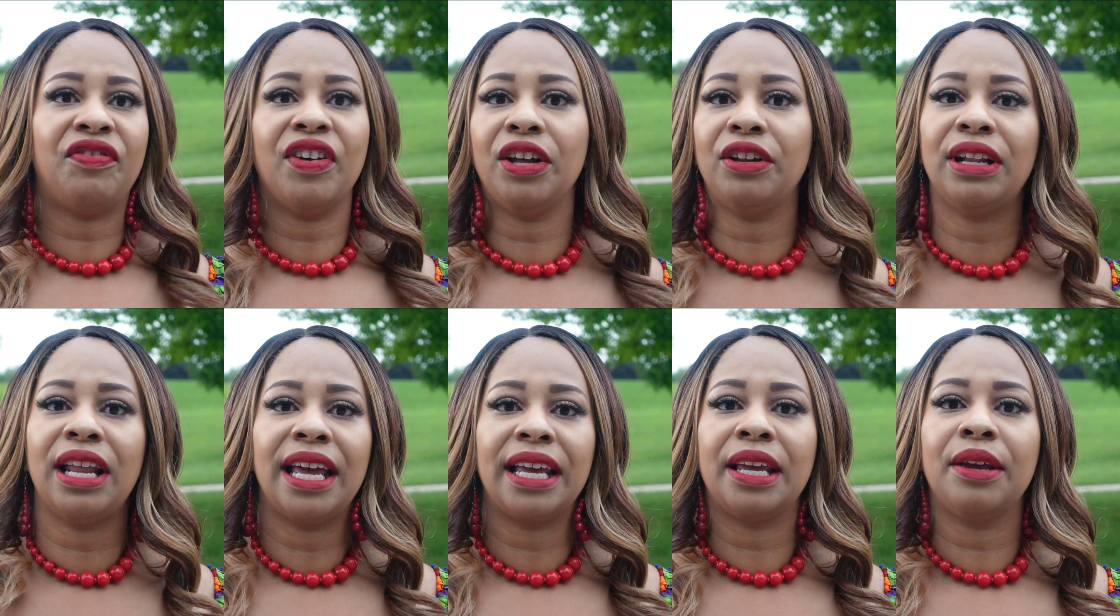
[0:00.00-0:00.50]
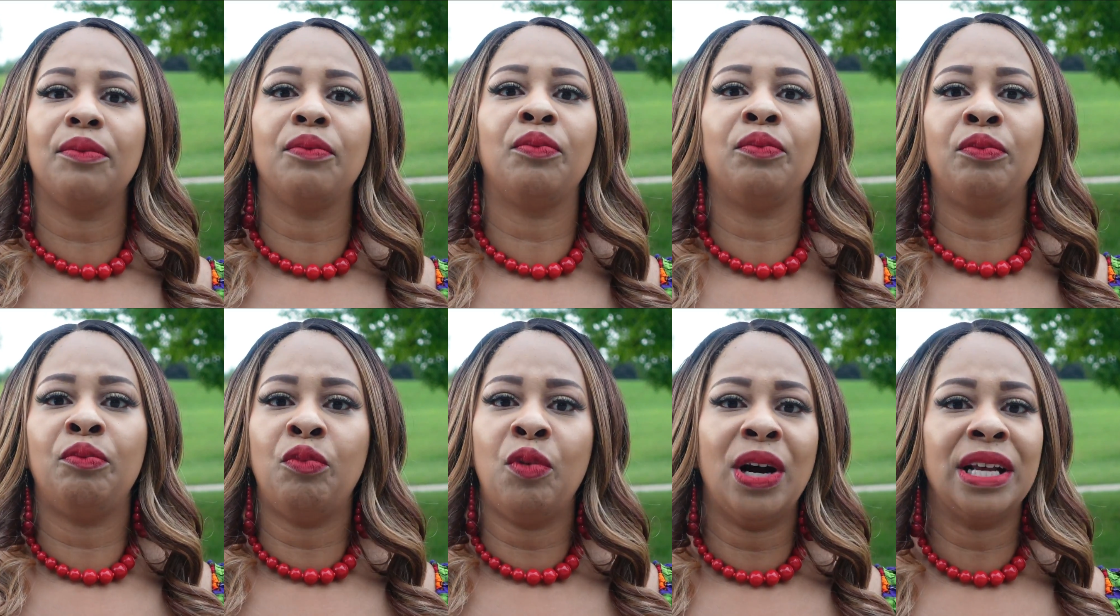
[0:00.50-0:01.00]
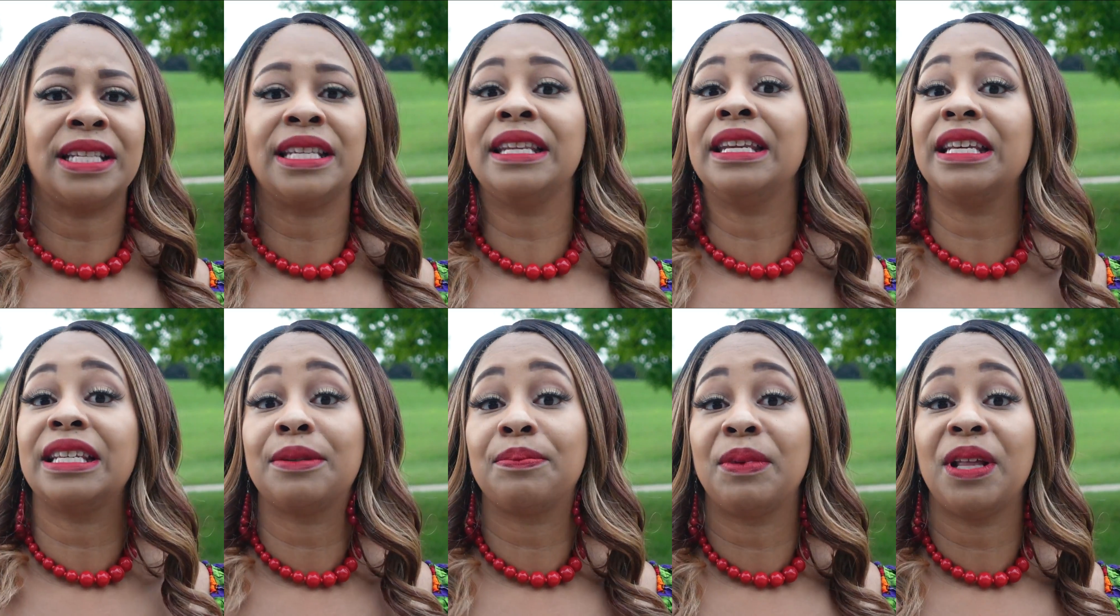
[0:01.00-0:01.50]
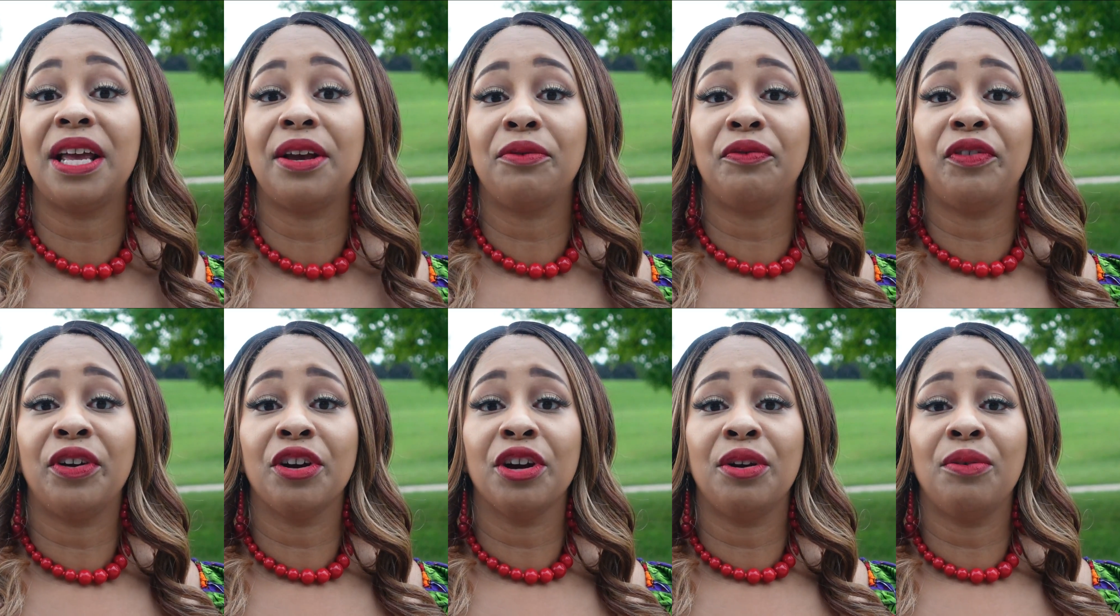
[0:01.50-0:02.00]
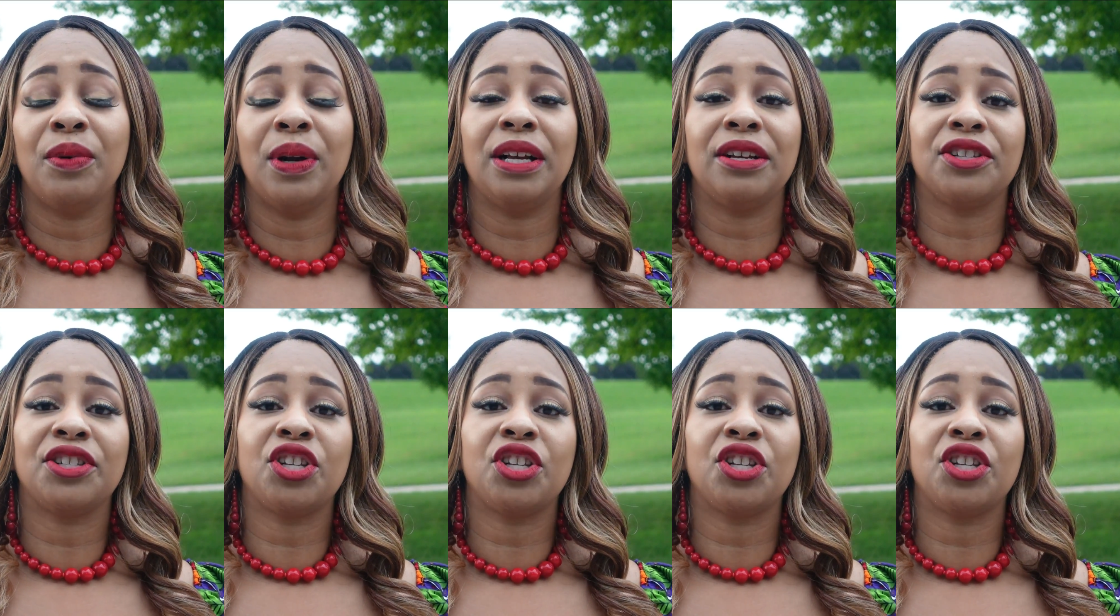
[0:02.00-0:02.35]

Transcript: felt like it wasn't explained very well.